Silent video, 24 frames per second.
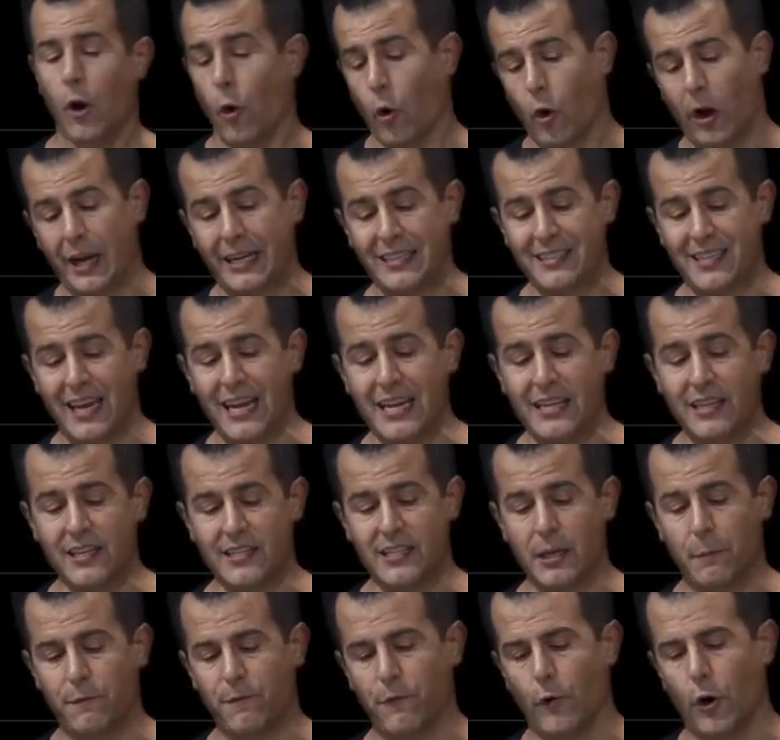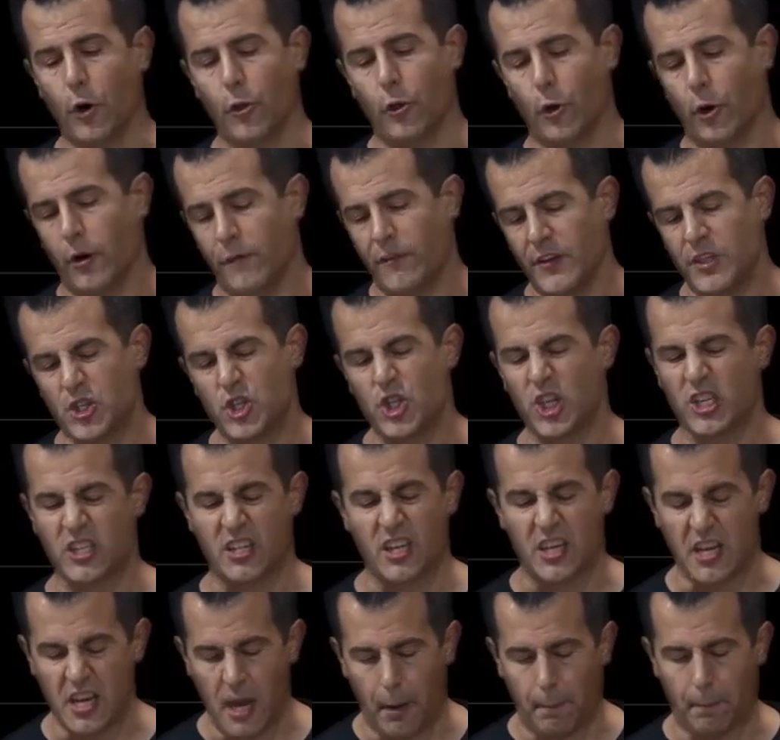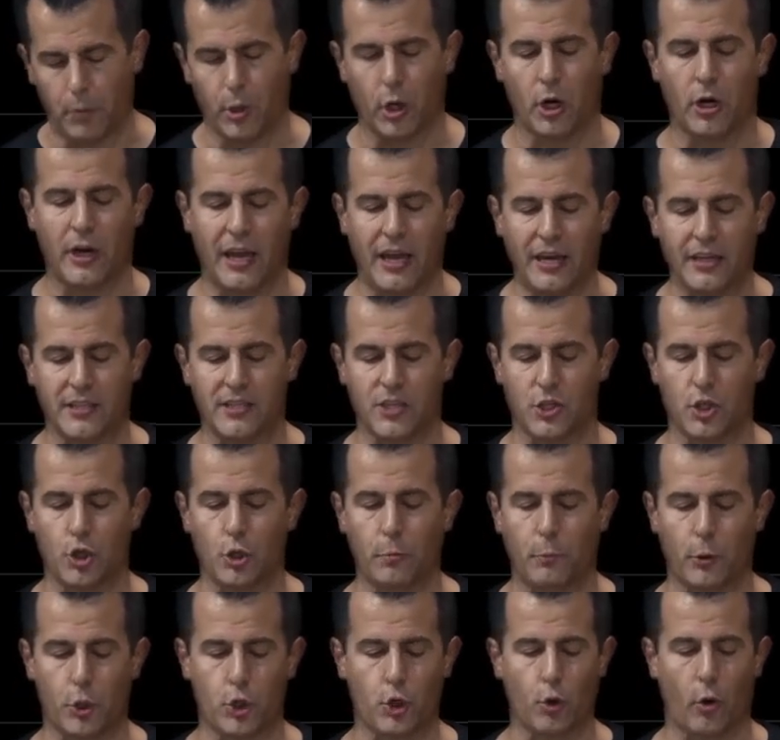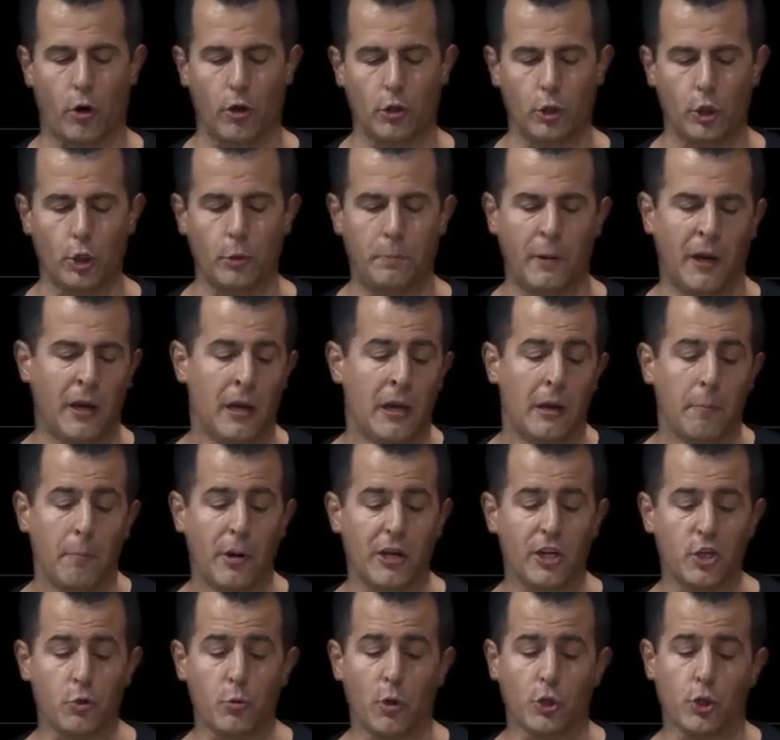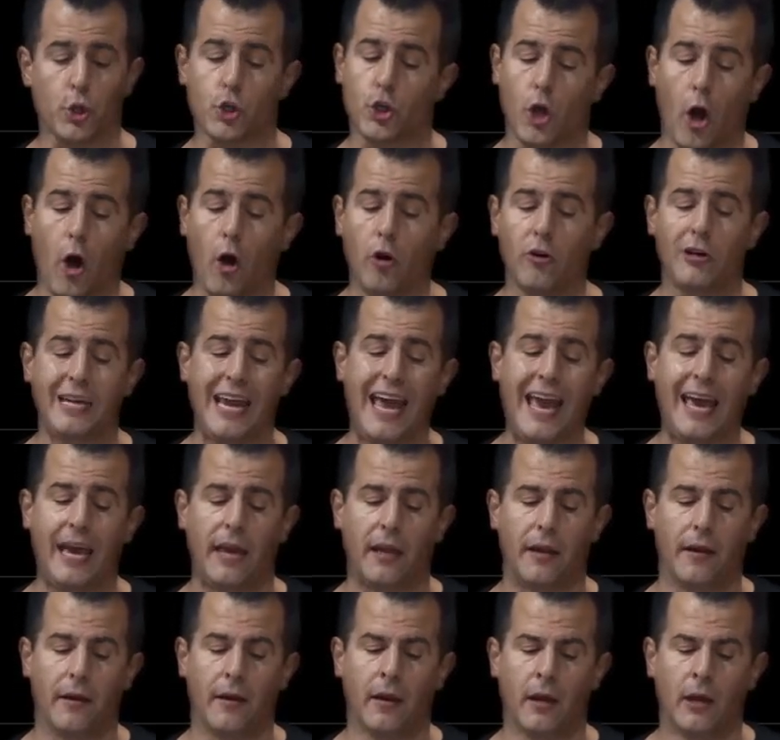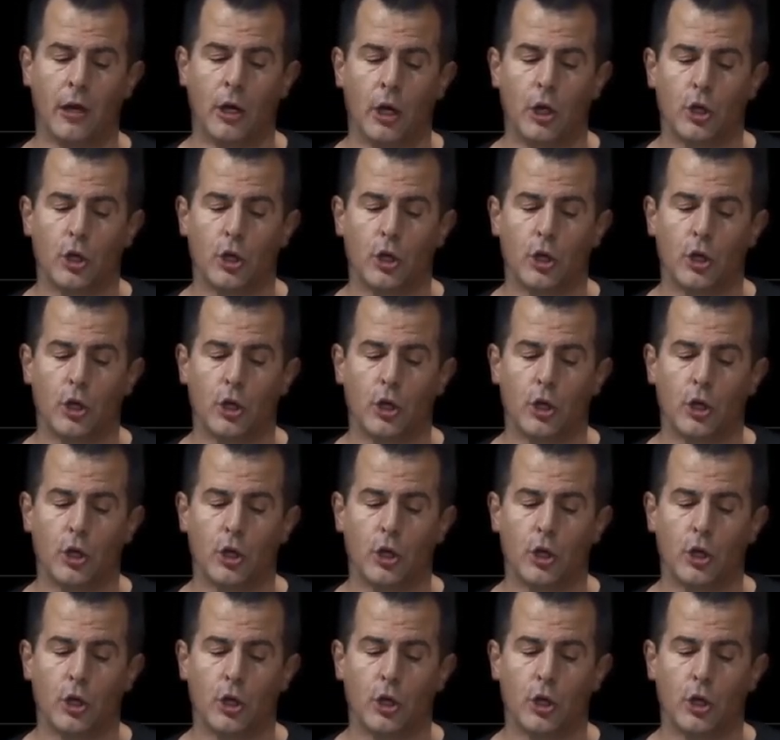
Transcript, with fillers: Or I can tighten this up further. If it's just a number and it's a super short loop, might as well just call it n.